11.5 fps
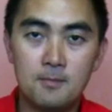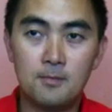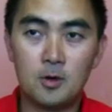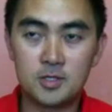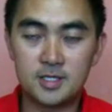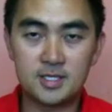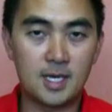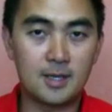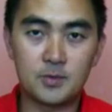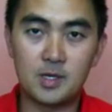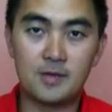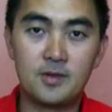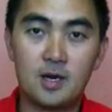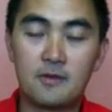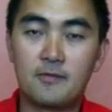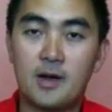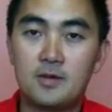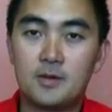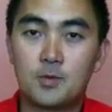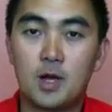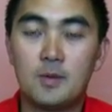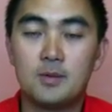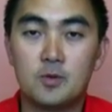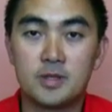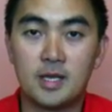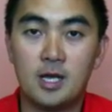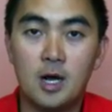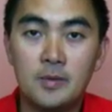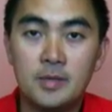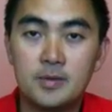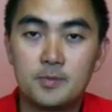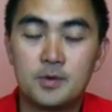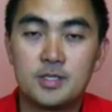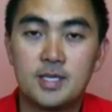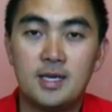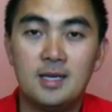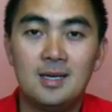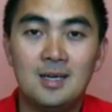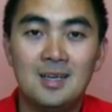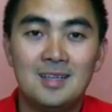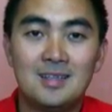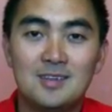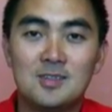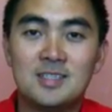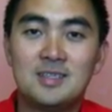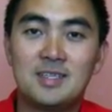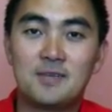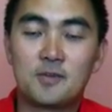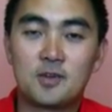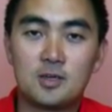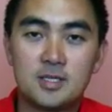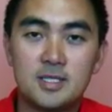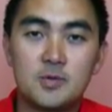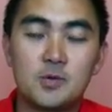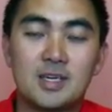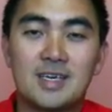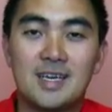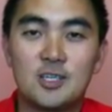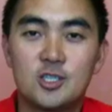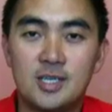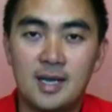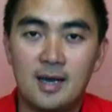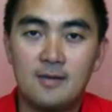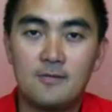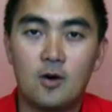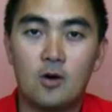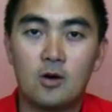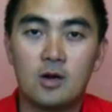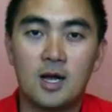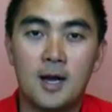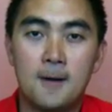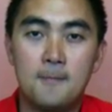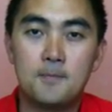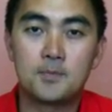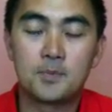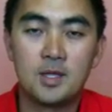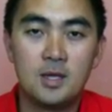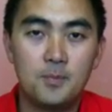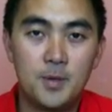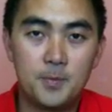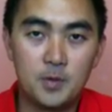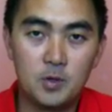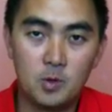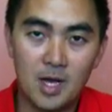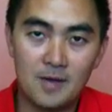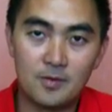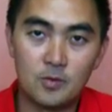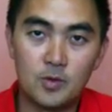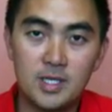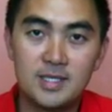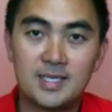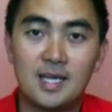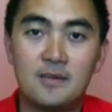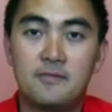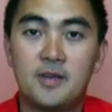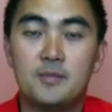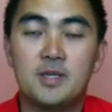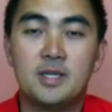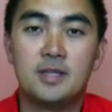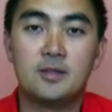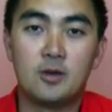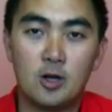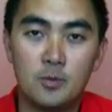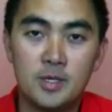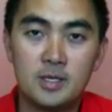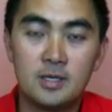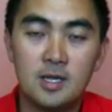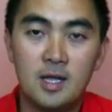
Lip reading: Most of the times we have not found a problem with the helmet per se. The only difficulties we occasionally have are people who have a really tight fitment in their helmet,